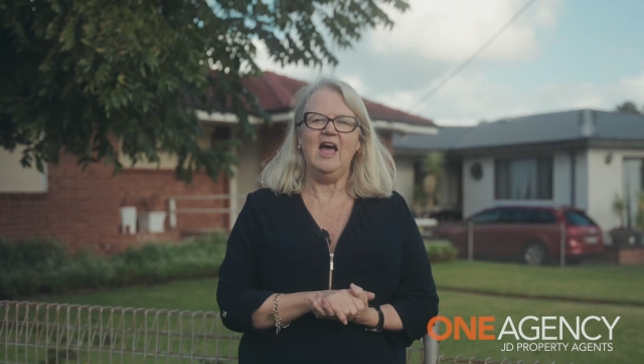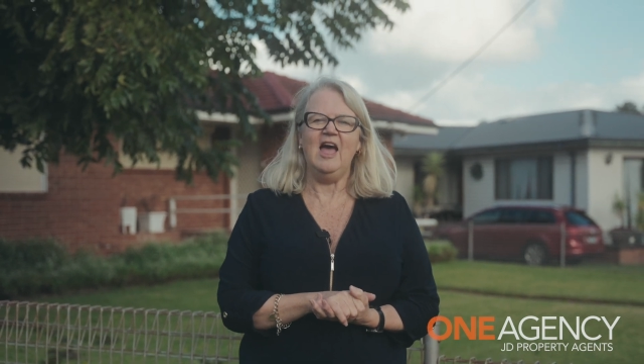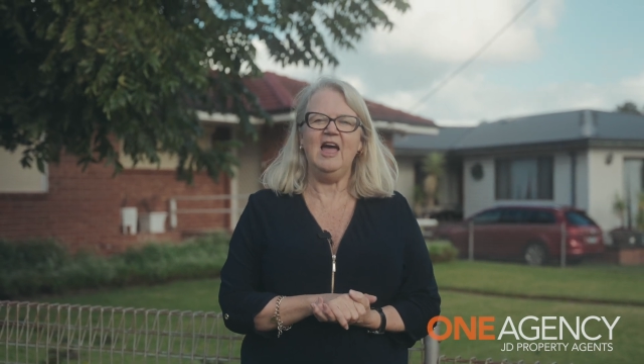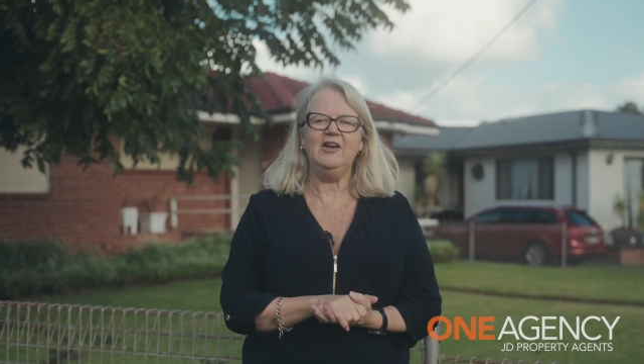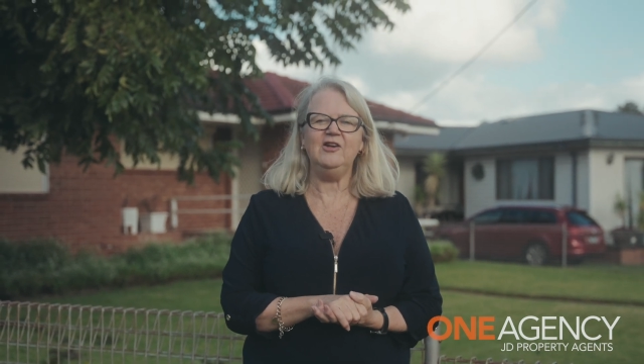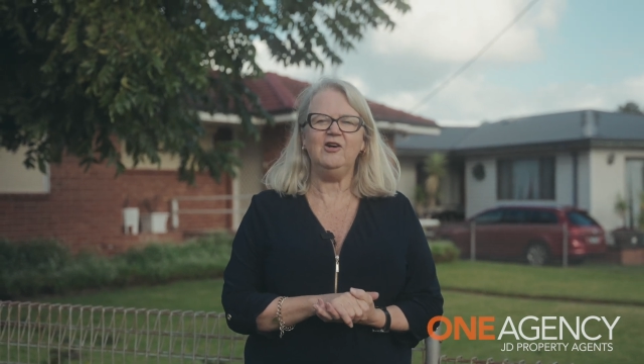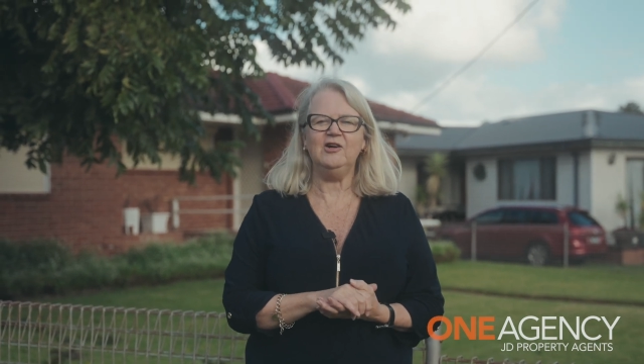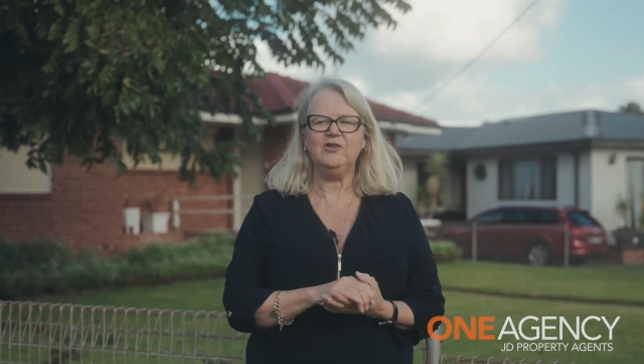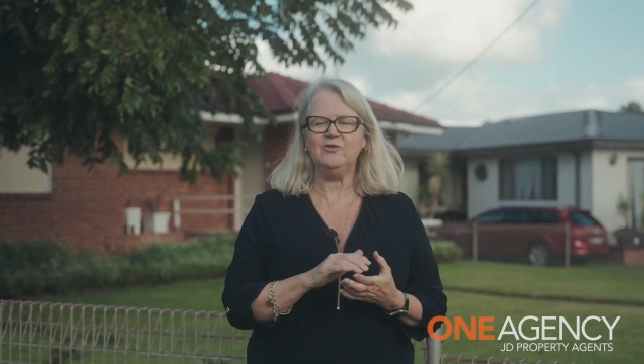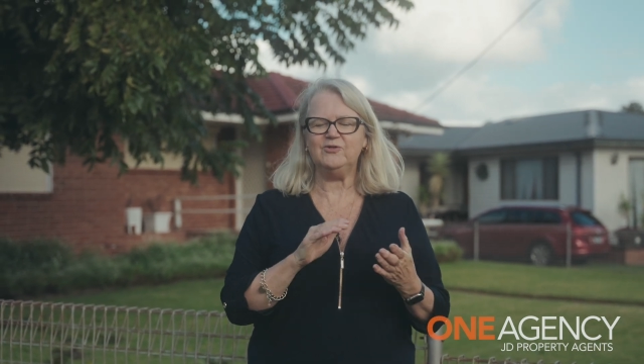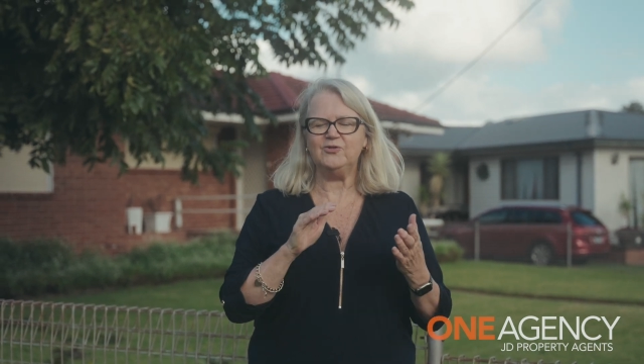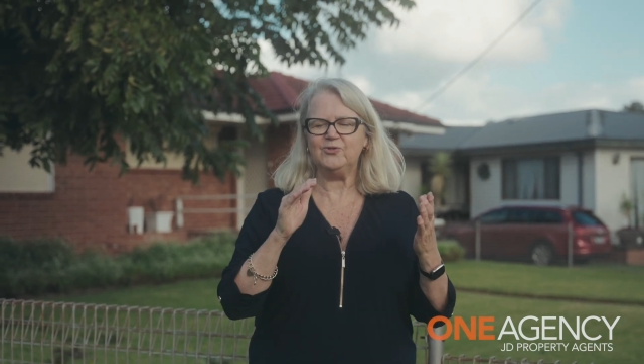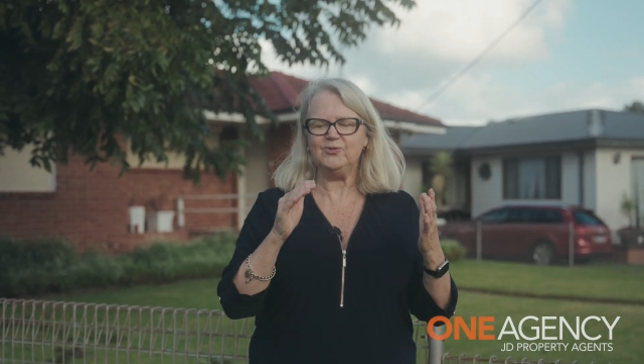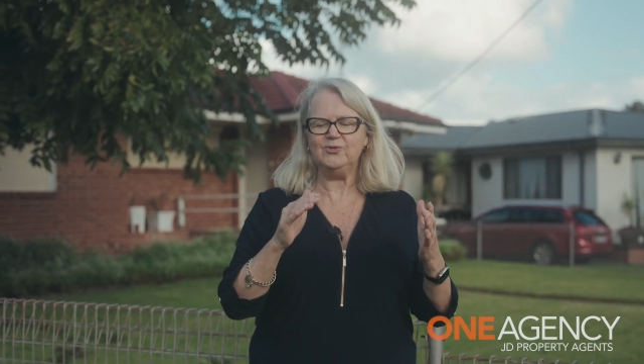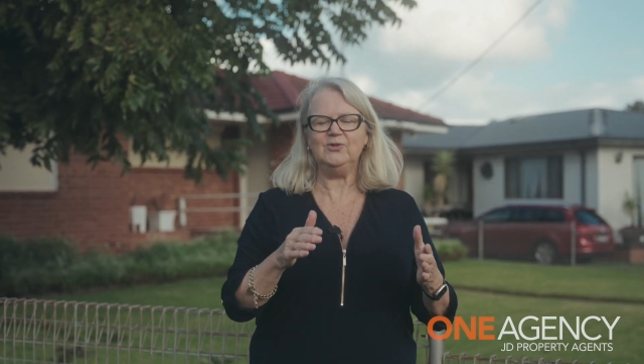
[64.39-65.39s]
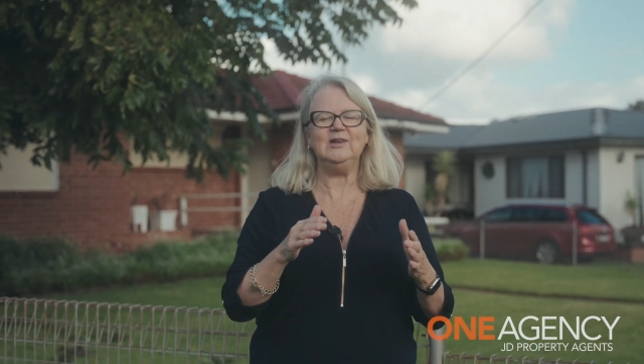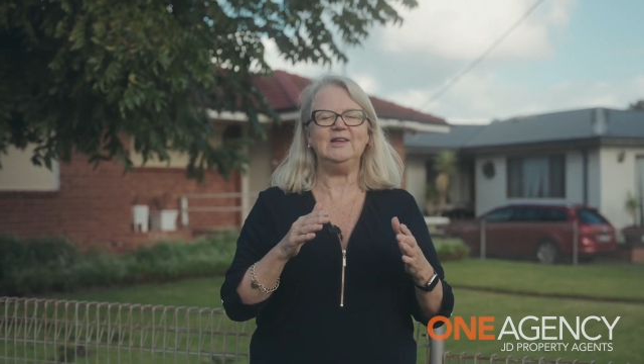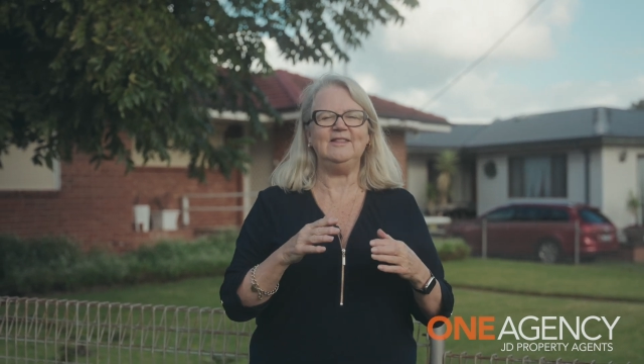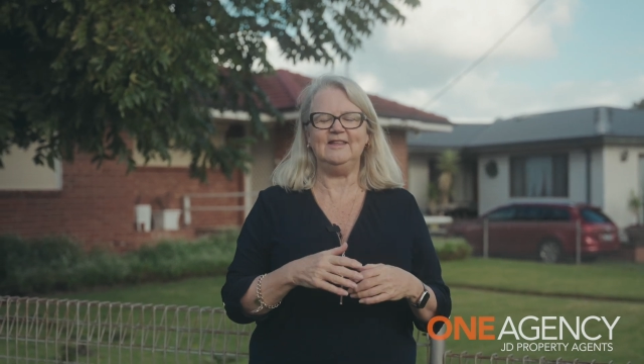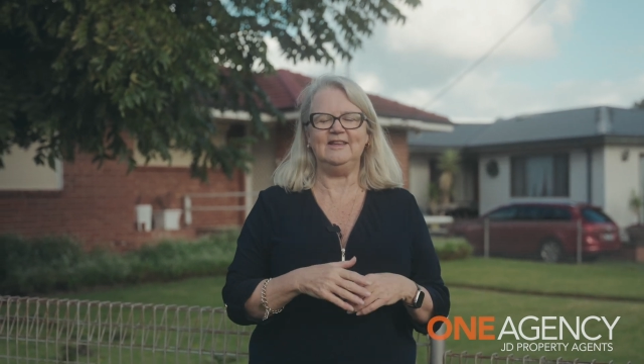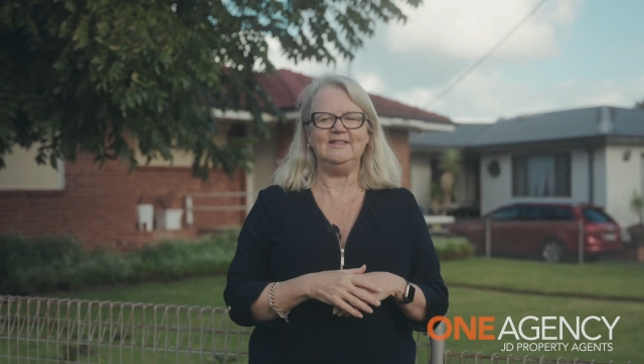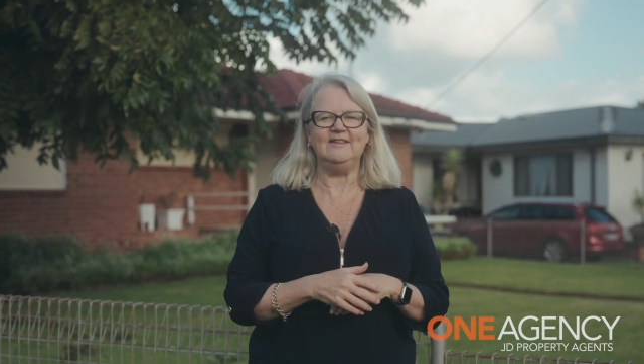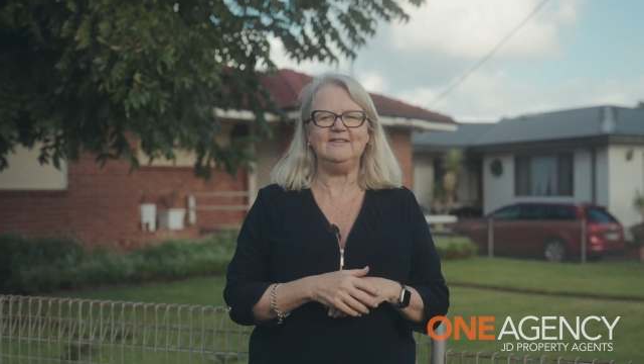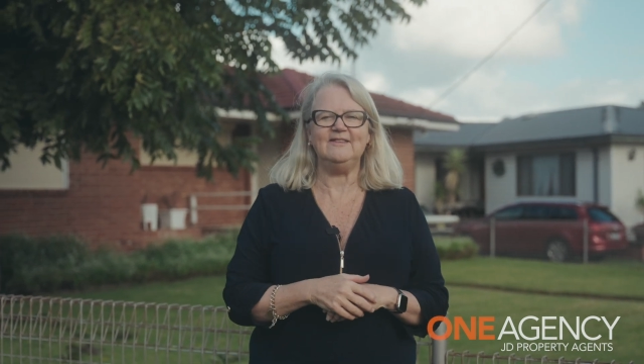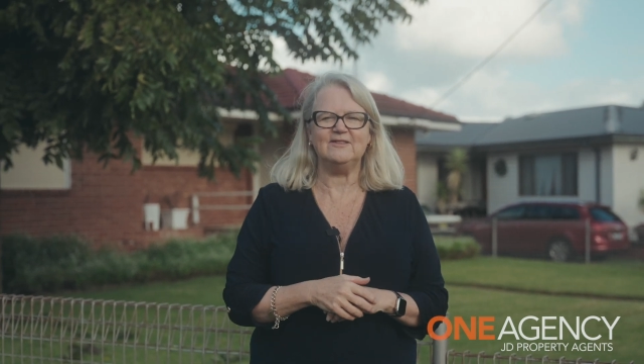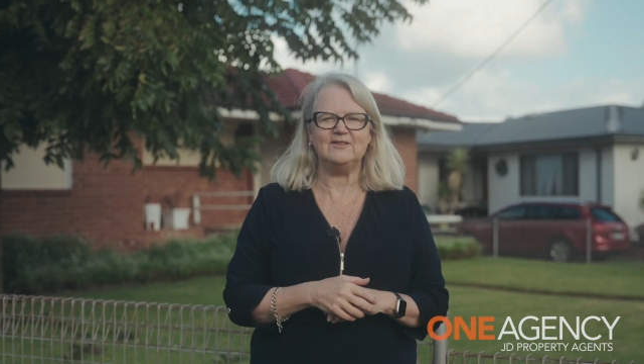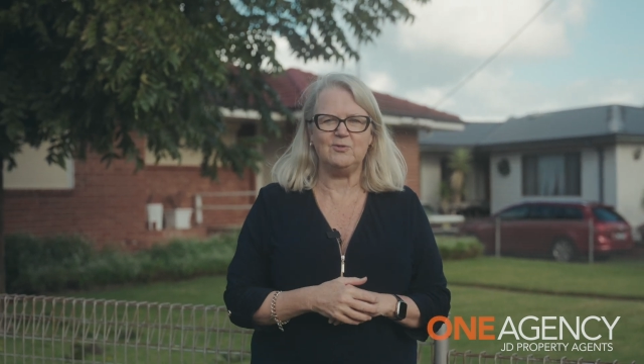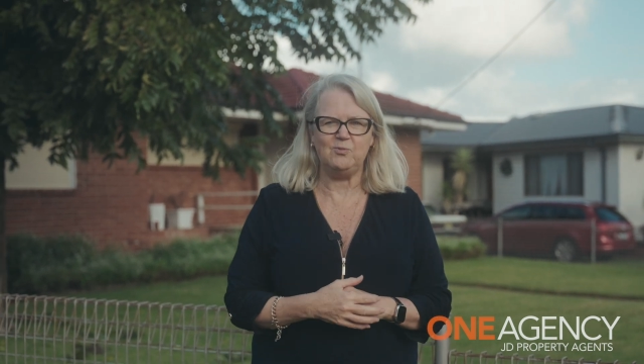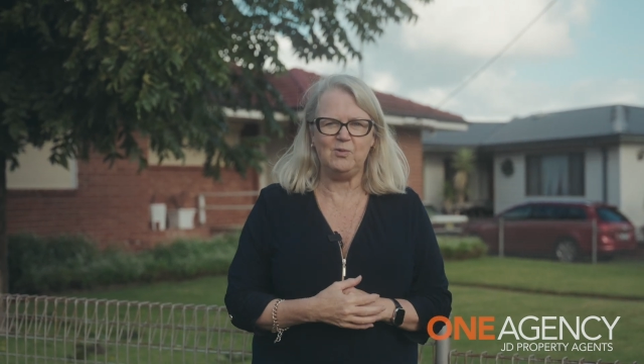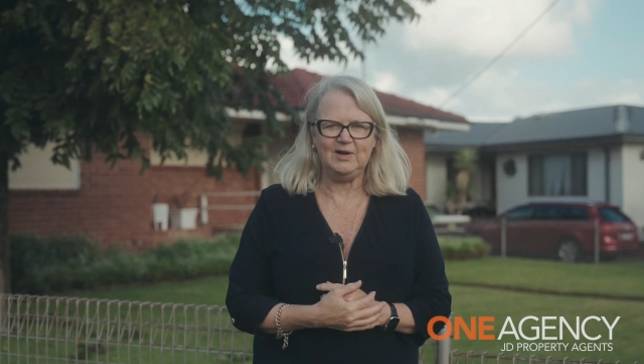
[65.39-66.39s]
and I truly think this
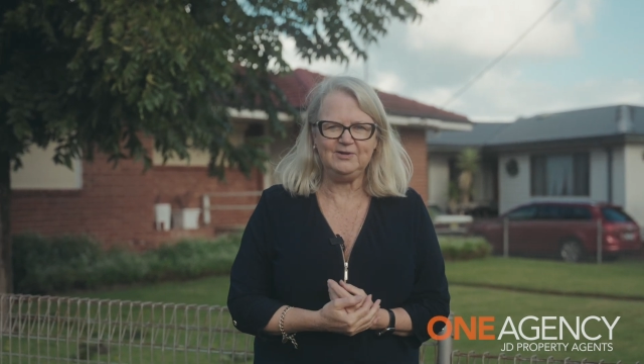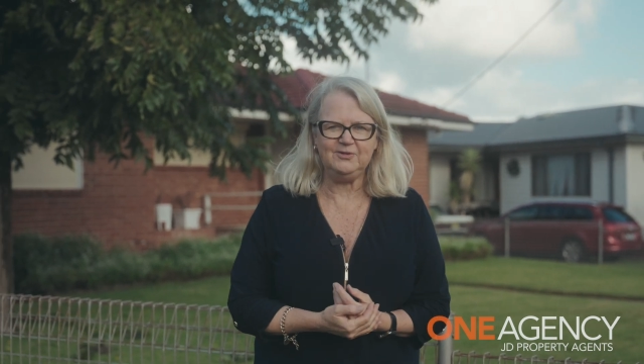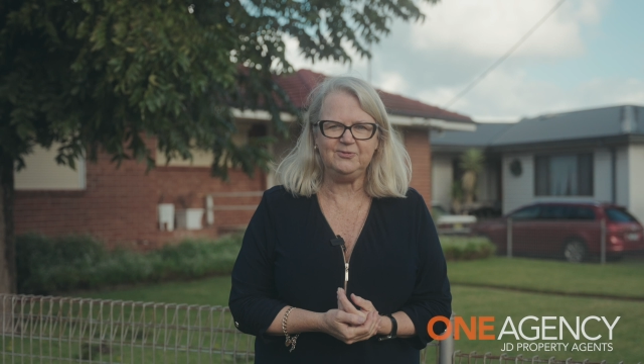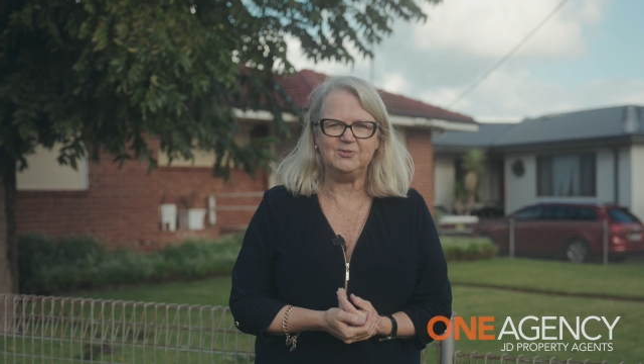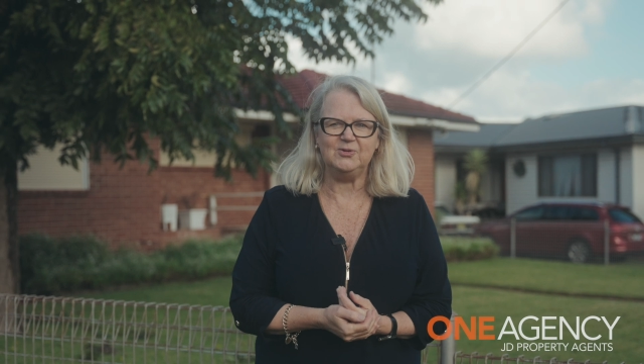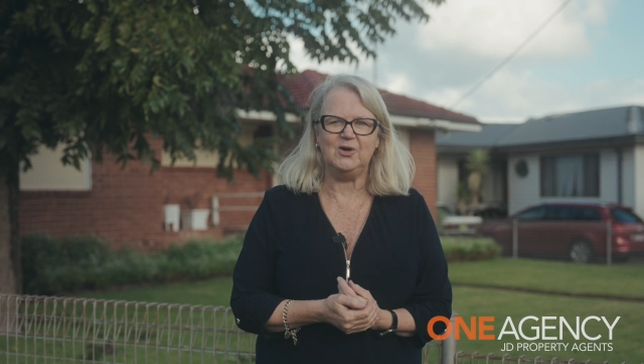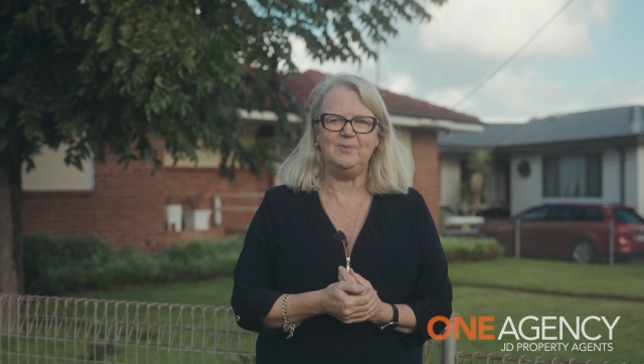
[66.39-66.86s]
is a wonderful